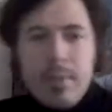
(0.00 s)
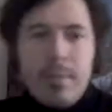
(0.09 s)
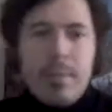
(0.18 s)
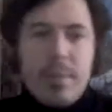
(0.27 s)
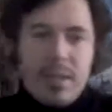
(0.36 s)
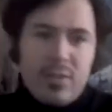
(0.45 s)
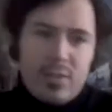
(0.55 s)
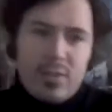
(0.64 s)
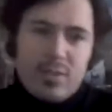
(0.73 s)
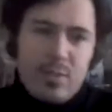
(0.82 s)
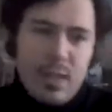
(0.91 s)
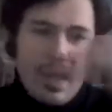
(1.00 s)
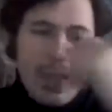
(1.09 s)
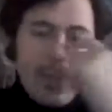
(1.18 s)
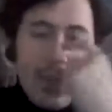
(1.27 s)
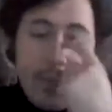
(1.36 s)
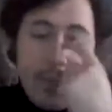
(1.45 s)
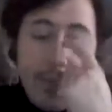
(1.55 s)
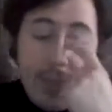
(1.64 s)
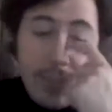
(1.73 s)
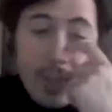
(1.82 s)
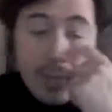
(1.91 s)
But we just didn't have time to
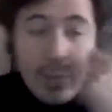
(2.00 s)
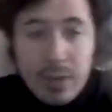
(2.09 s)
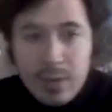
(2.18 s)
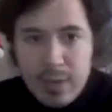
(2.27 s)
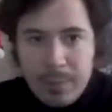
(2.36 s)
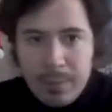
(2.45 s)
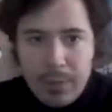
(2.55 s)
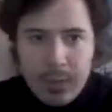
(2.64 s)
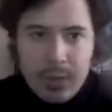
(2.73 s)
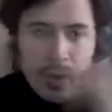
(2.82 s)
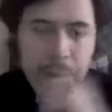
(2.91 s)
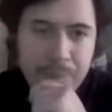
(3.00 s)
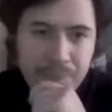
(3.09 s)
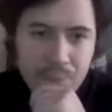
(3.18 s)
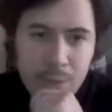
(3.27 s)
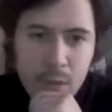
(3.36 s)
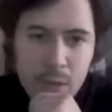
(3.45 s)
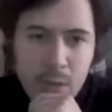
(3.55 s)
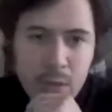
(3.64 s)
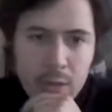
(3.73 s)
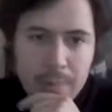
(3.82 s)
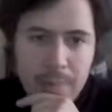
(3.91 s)
film that stunt scene. Plus,
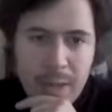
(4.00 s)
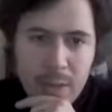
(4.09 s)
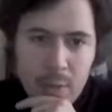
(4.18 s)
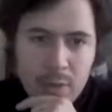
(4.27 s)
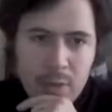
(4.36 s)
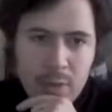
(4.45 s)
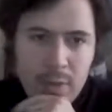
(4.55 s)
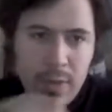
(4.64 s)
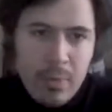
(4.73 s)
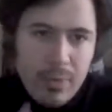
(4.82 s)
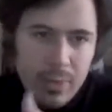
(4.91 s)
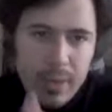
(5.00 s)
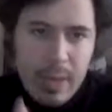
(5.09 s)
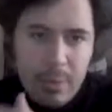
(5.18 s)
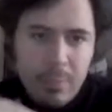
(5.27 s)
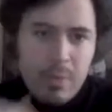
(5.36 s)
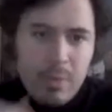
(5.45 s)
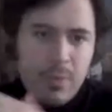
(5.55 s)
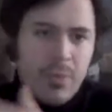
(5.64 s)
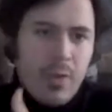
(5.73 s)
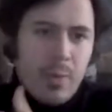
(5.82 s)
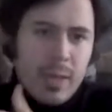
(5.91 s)
Micah wasn't available for the day when we were
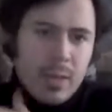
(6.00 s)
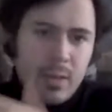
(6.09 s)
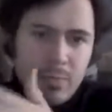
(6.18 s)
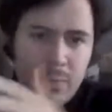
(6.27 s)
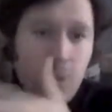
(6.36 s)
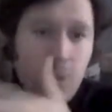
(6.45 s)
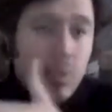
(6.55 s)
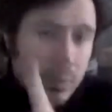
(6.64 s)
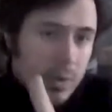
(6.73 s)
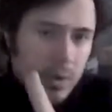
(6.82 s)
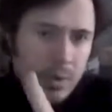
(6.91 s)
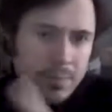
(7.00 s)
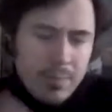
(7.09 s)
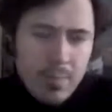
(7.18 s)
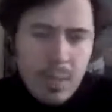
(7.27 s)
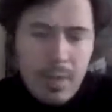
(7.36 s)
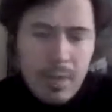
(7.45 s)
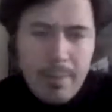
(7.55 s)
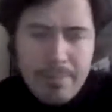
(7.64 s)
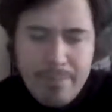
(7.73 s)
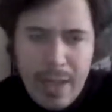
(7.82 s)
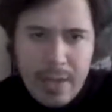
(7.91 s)
filming most of the
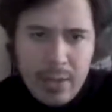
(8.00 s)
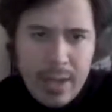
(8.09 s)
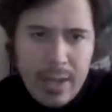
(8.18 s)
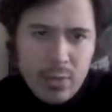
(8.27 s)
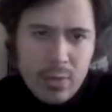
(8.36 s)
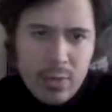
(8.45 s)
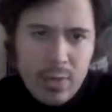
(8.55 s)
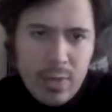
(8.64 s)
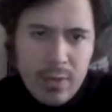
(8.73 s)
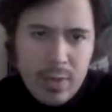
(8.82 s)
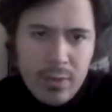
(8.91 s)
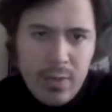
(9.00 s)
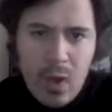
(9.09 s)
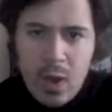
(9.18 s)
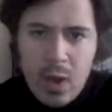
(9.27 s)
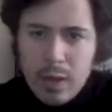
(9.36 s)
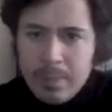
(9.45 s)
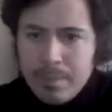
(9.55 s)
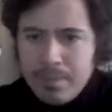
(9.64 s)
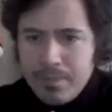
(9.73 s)
battle action stuff at the farm.